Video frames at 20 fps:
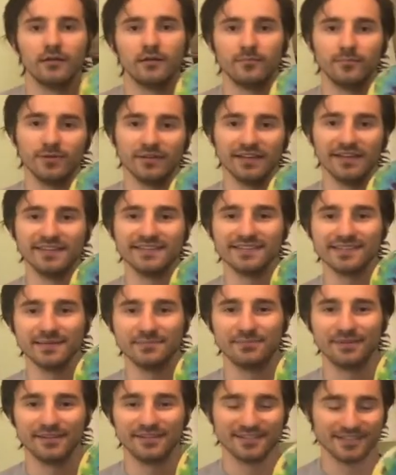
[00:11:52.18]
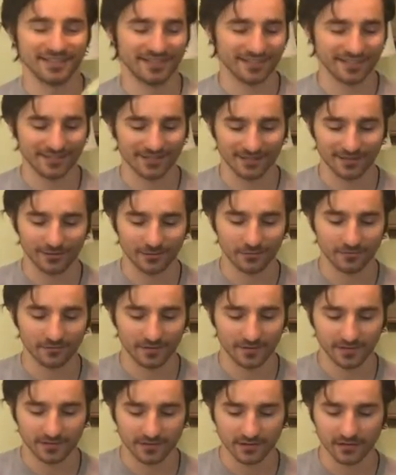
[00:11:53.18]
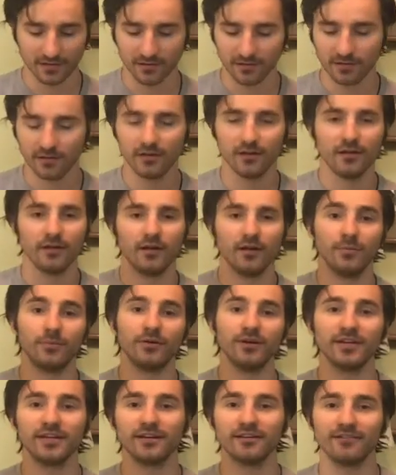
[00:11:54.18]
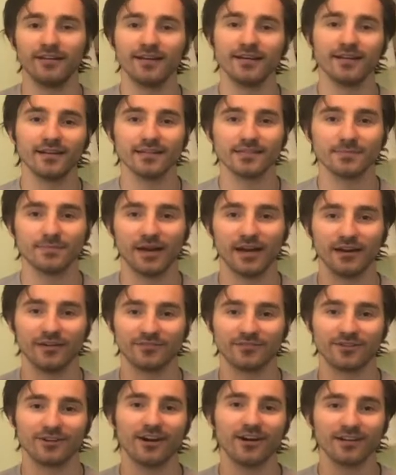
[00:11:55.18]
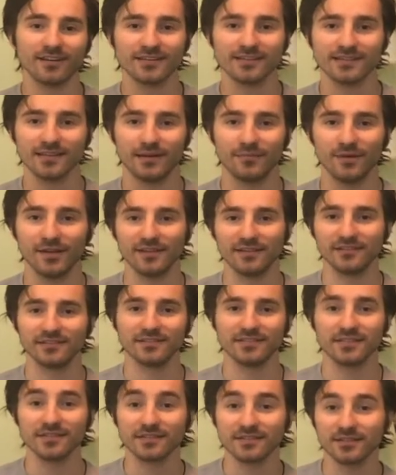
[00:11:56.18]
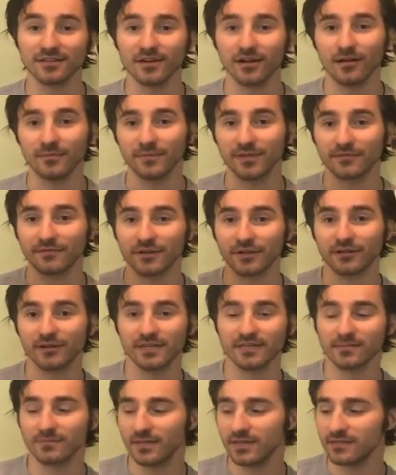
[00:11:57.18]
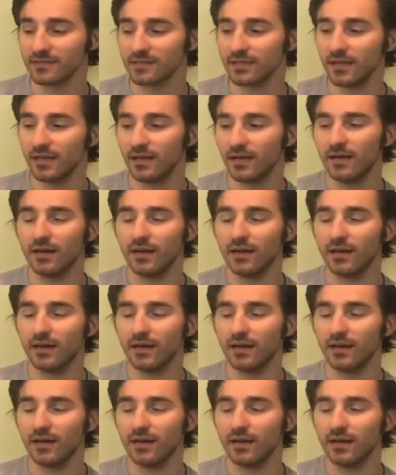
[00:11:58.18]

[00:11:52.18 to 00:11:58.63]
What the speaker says: Belay slippers. So these are a pretty horrendous pair of Crocs that my little sister got me for Christmas.